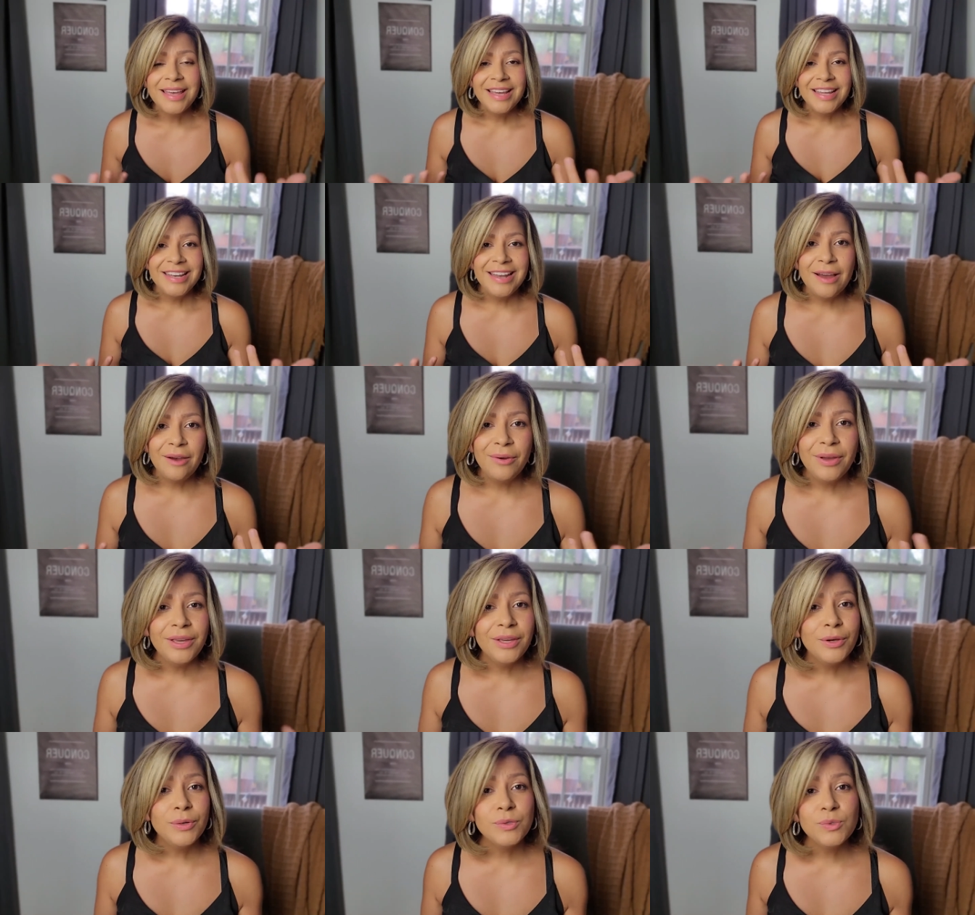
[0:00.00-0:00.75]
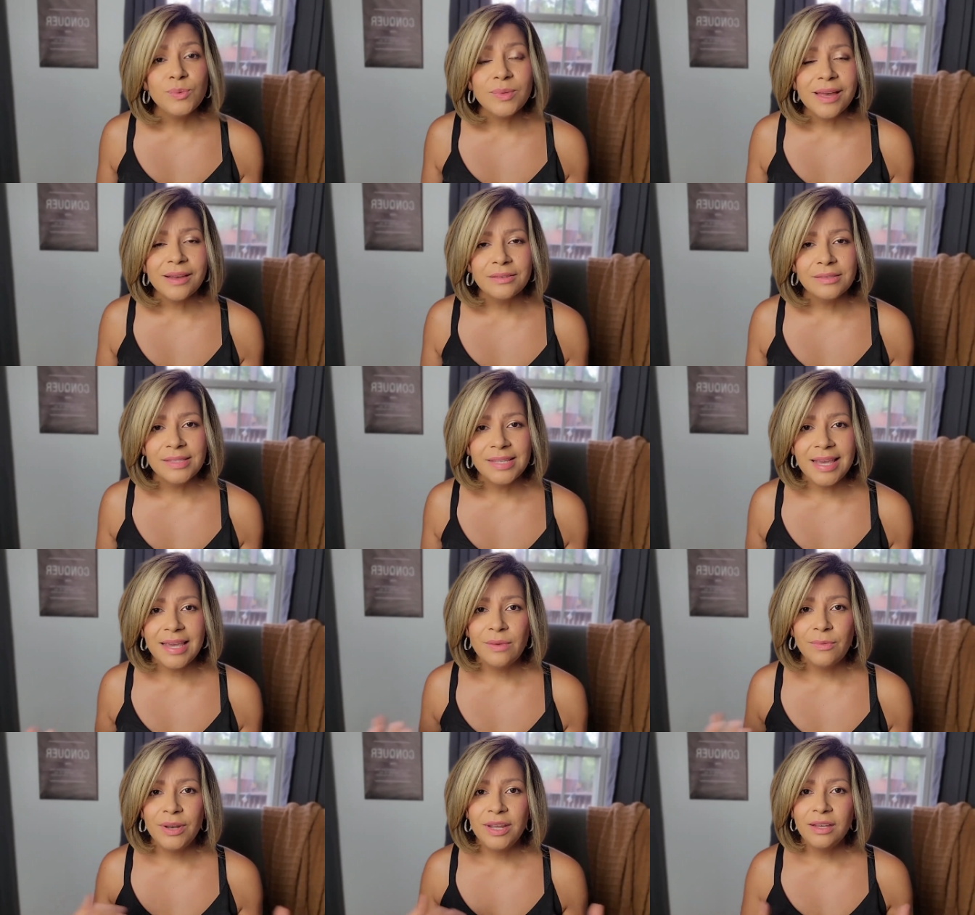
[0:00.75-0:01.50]
Now, it goes without
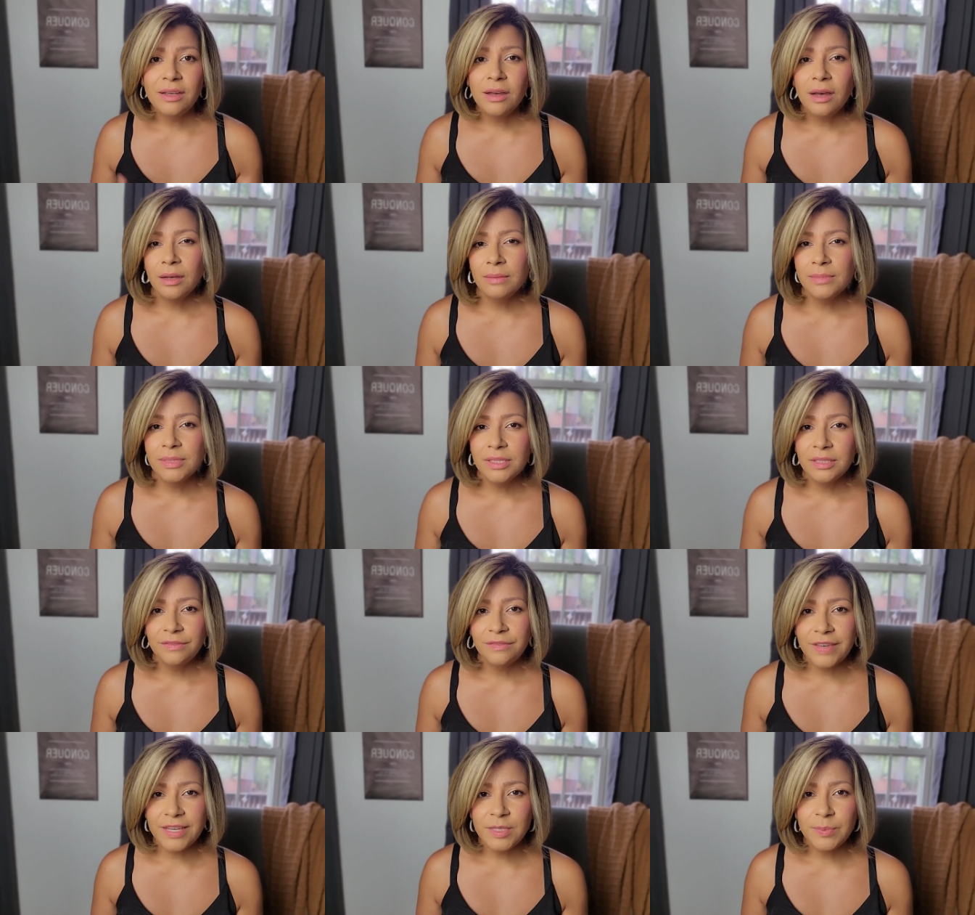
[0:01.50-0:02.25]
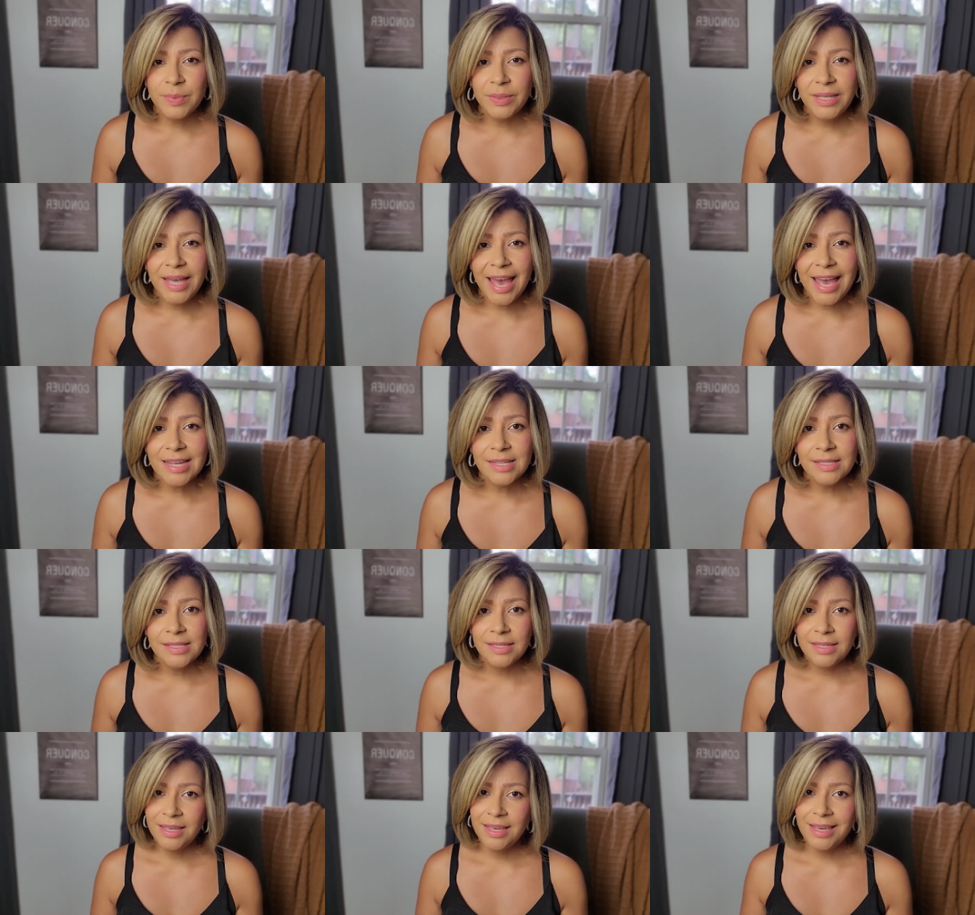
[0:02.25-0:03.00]
saying when it comes to Facebook
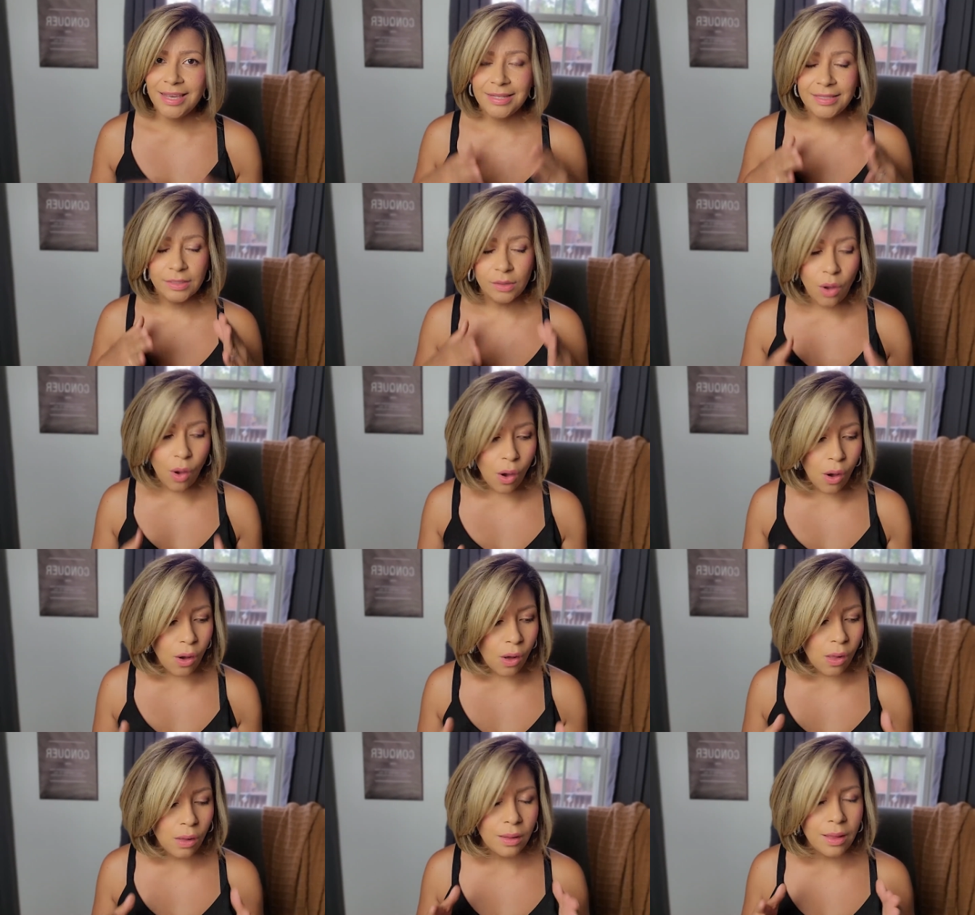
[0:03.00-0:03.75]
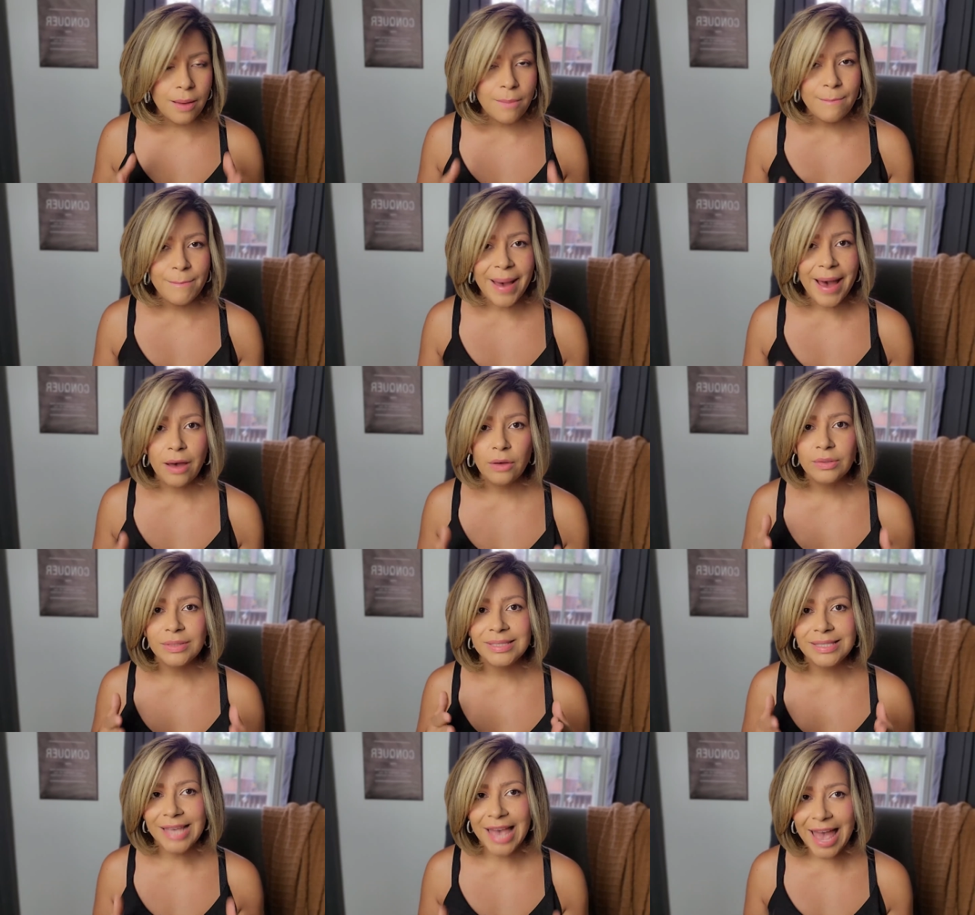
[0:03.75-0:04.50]
ads, it's all about
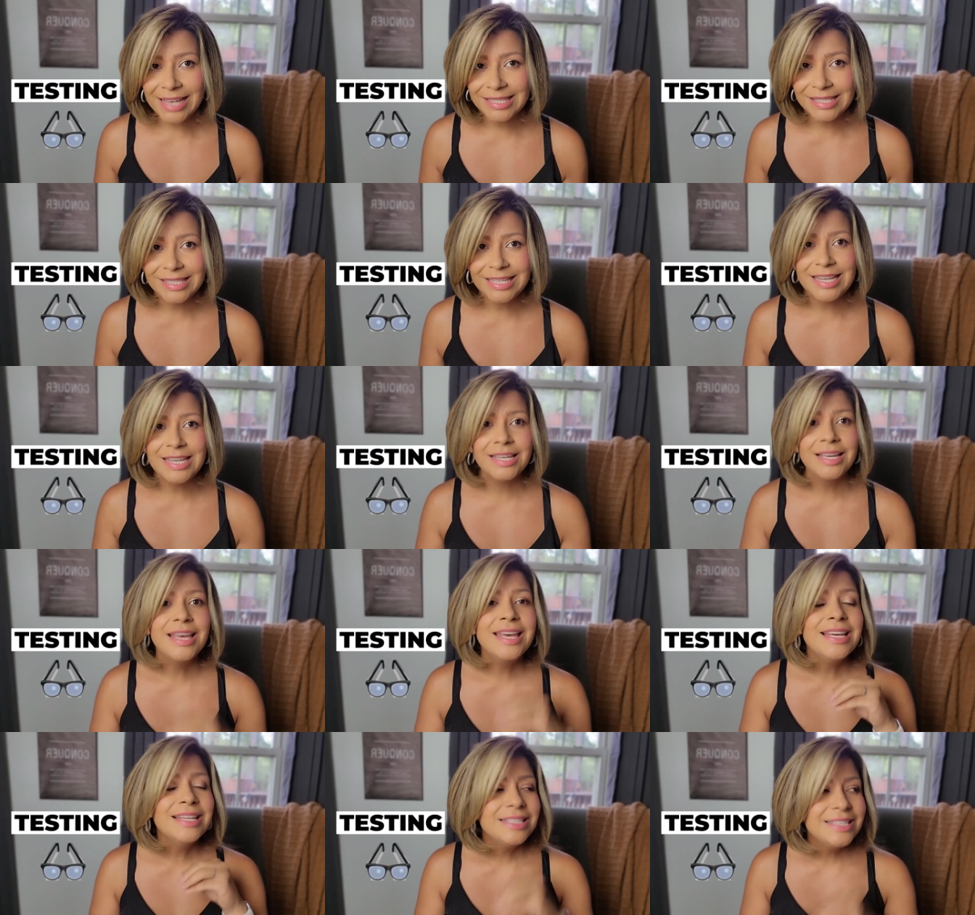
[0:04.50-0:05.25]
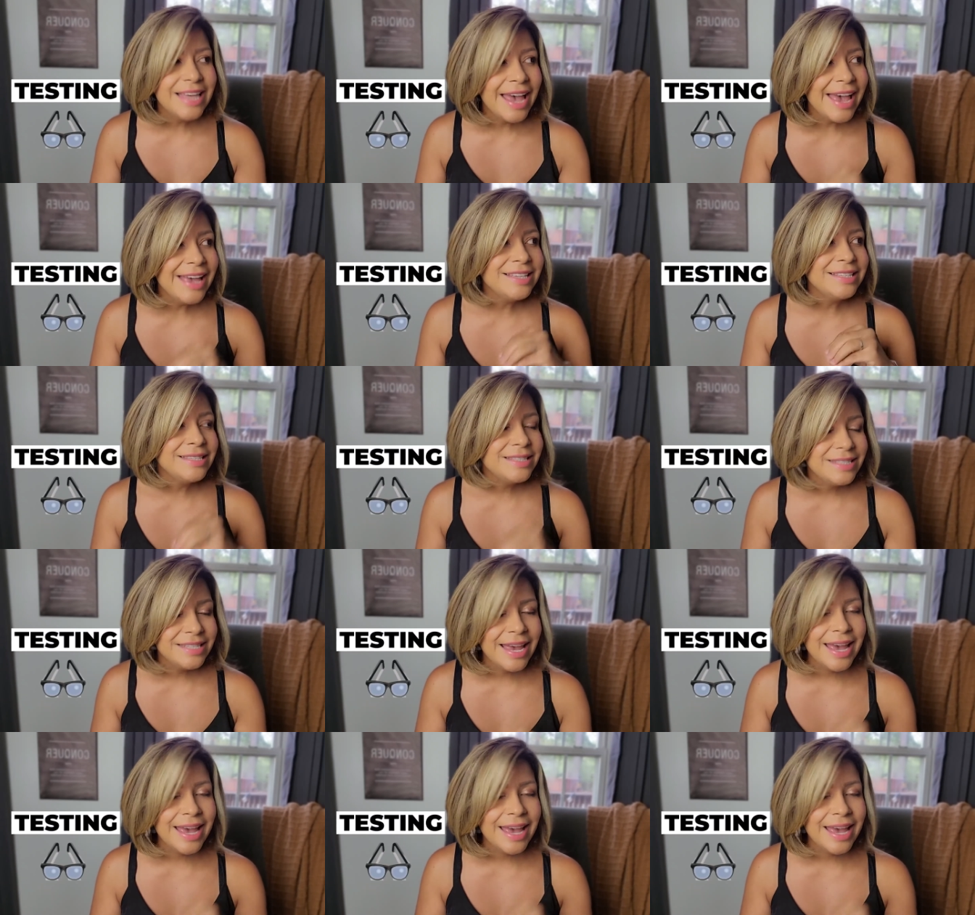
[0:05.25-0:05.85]
testing. Test.